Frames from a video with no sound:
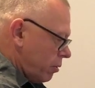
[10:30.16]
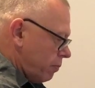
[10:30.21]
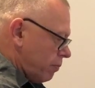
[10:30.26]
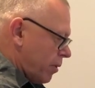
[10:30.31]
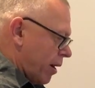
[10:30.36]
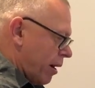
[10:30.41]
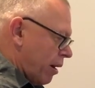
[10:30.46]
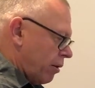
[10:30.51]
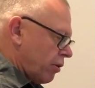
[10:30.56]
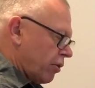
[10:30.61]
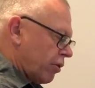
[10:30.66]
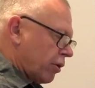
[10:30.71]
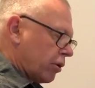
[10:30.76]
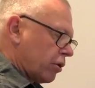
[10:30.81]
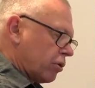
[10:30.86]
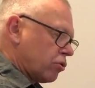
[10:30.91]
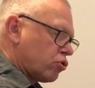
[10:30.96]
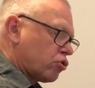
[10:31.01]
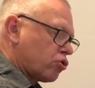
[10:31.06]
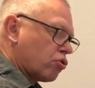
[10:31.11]
About
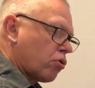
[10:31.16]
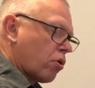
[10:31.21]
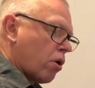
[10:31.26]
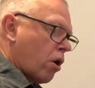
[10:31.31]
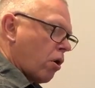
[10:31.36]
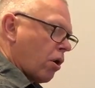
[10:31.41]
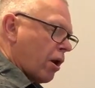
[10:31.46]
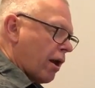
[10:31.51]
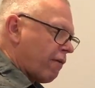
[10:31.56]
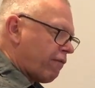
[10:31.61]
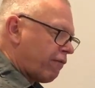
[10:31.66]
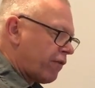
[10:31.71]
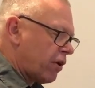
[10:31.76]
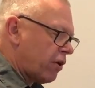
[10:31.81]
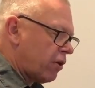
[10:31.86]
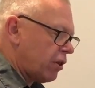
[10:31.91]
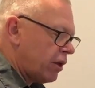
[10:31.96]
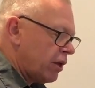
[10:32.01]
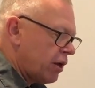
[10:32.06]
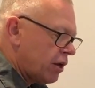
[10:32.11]
the control I
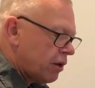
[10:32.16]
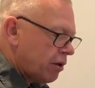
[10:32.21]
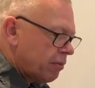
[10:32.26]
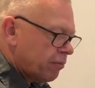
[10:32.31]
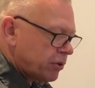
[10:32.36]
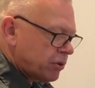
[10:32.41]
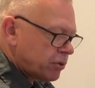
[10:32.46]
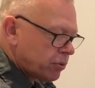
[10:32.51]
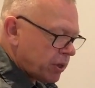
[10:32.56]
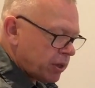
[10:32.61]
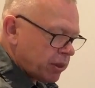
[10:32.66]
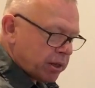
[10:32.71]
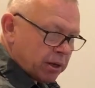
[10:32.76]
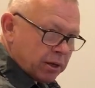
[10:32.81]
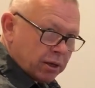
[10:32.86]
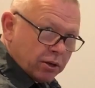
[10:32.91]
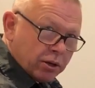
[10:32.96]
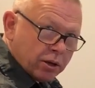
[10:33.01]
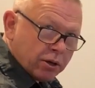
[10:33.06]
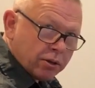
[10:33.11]
feel between
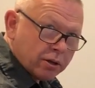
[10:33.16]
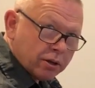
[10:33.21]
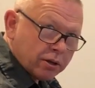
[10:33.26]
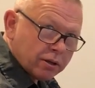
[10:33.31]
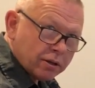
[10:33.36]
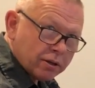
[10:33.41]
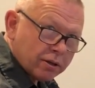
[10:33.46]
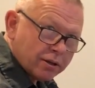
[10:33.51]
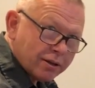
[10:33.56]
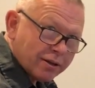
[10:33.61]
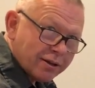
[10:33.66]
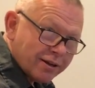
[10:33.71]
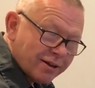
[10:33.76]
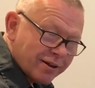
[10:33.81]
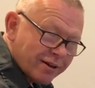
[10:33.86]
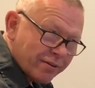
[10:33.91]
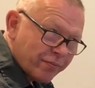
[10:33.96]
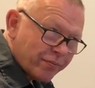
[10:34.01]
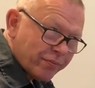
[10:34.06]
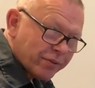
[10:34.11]
the, the
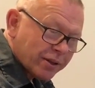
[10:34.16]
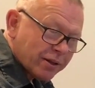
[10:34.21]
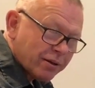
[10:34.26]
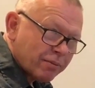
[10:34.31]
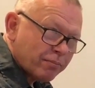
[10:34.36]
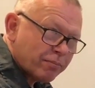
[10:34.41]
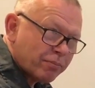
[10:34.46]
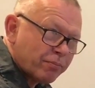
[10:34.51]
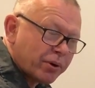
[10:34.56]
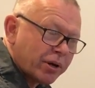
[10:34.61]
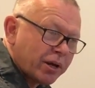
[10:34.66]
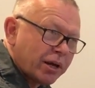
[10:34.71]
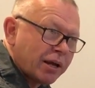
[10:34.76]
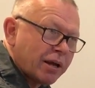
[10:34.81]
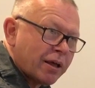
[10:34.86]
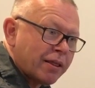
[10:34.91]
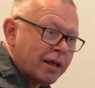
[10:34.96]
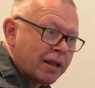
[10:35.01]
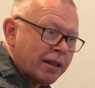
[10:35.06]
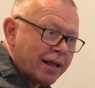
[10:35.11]

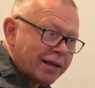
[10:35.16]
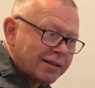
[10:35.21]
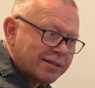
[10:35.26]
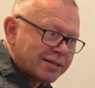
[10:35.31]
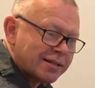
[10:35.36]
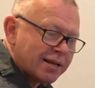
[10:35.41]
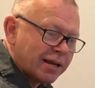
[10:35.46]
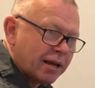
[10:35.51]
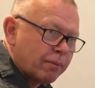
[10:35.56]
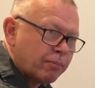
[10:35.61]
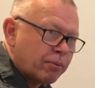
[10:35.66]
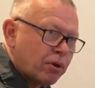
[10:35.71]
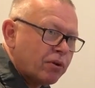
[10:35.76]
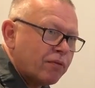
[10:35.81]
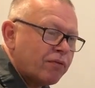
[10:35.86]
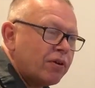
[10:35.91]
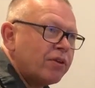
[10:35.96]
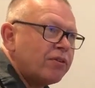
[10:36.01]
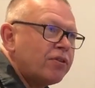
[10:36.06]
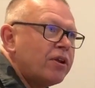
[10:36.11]
bringing out that's singing
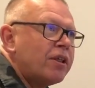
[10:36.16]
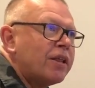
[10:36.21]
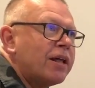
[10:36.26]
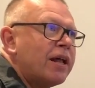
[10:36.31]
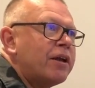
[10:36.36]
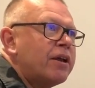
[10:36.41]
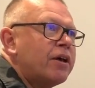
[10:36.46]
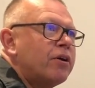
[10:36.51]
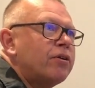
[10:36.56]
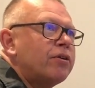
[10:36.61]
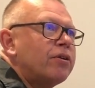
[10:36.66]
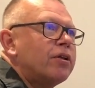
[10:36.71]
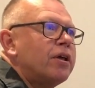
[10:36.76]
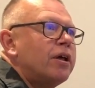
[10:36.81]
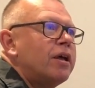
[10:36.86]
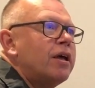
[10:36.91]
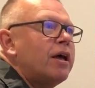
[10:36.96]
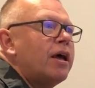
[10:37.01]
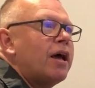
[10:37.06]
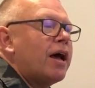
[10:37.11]
beautifully, isn't it? That
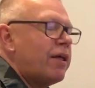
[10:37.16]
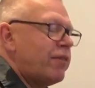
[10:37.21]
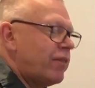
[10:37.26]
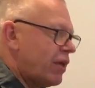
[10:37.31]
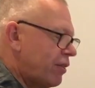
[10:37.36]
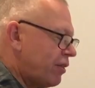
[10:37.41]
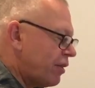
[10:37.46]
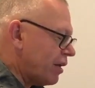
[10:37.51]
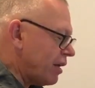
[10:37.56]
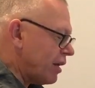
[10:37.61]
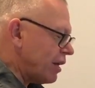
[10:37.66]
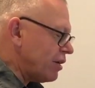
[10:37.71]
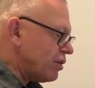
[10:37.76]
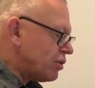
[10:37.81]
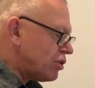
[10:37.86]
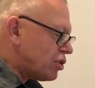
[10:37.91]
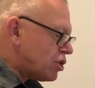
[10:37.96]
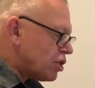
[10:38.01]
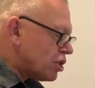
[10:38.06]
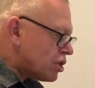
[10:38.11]
note, and
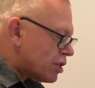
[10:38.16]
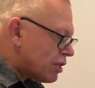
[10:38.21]
then just